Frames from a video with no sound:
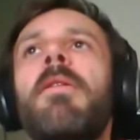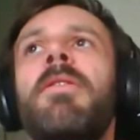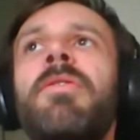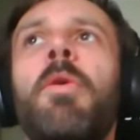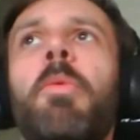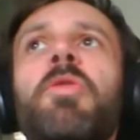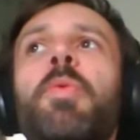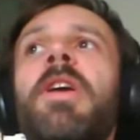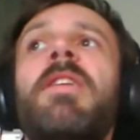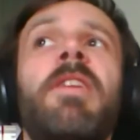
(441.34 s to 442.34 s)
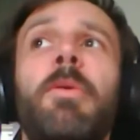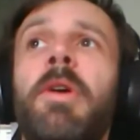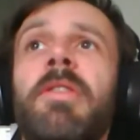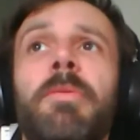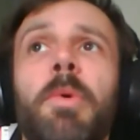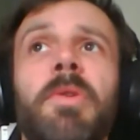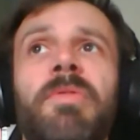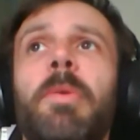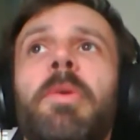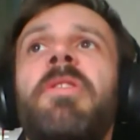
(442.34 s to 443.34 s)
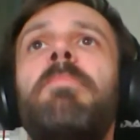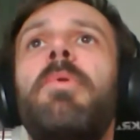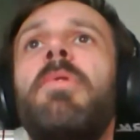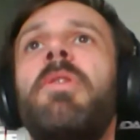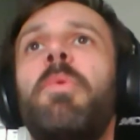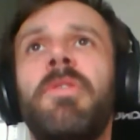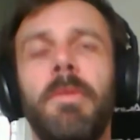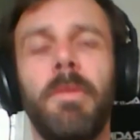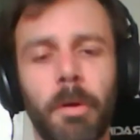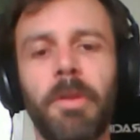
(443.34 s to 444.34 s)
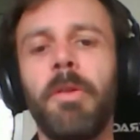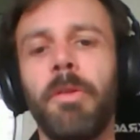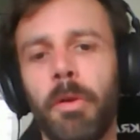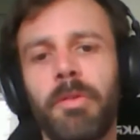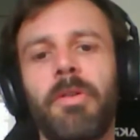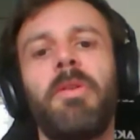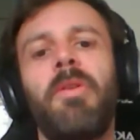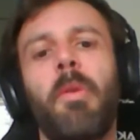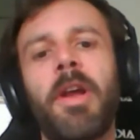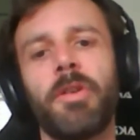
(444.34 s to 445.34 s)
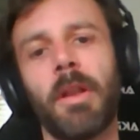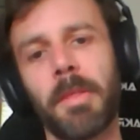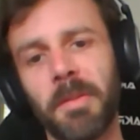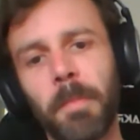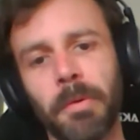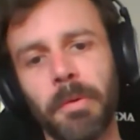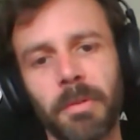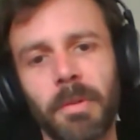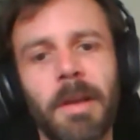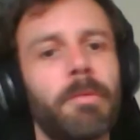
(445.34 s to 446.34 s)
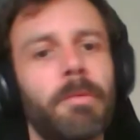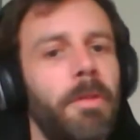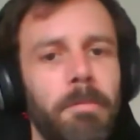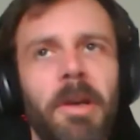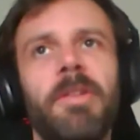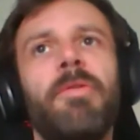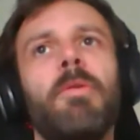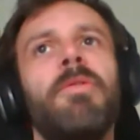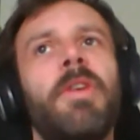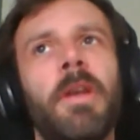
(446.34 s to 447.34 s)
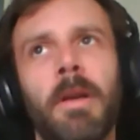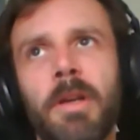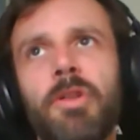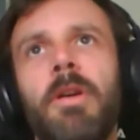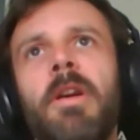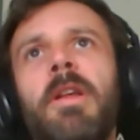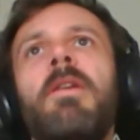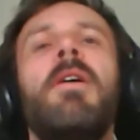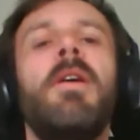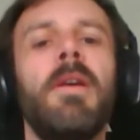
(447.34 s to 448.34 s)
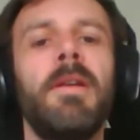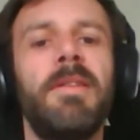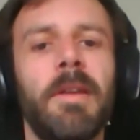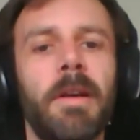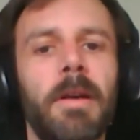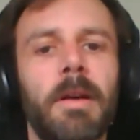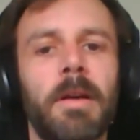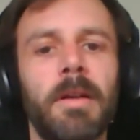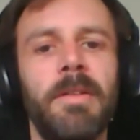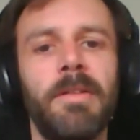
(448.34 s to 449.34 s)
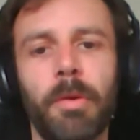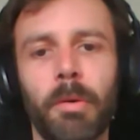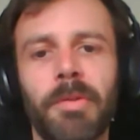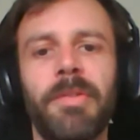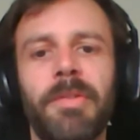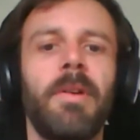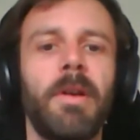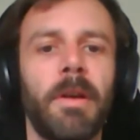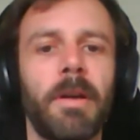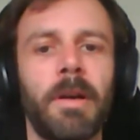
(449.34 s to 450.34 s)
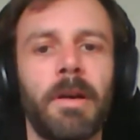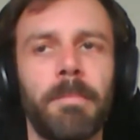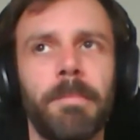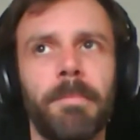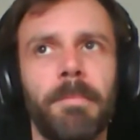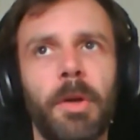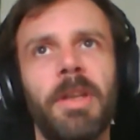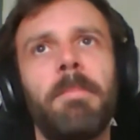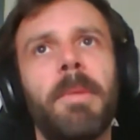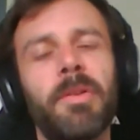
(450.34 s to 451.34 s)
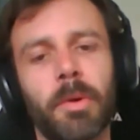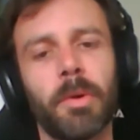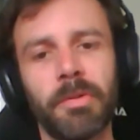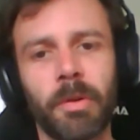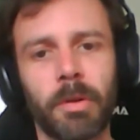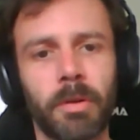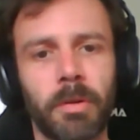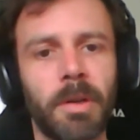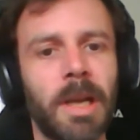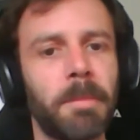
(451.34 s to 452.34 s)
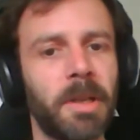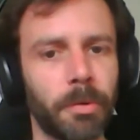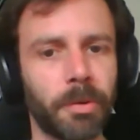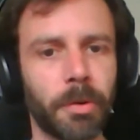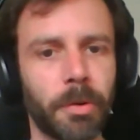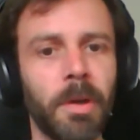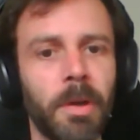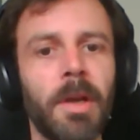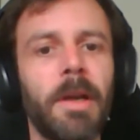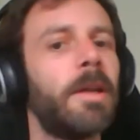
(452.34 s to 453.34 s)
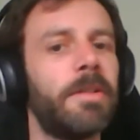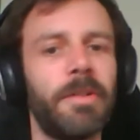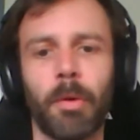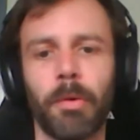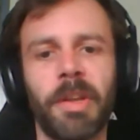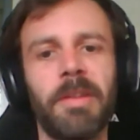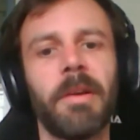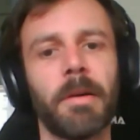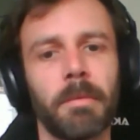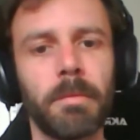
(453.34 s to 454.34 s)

So what we integrated was very simple. It was no user interaction at this point. Everything by default, English only, default login and password for admin user, and default data.